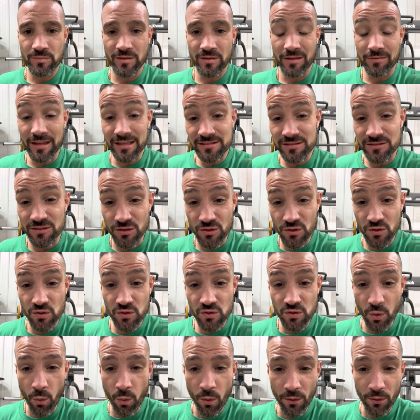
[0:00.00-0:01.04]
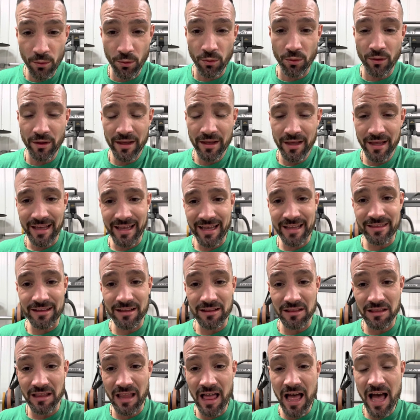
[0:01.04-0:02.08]
That's the soil and the
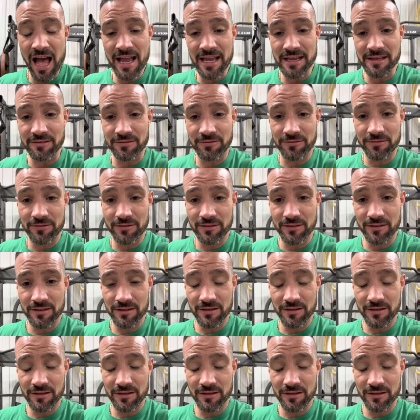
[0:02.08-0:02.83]
life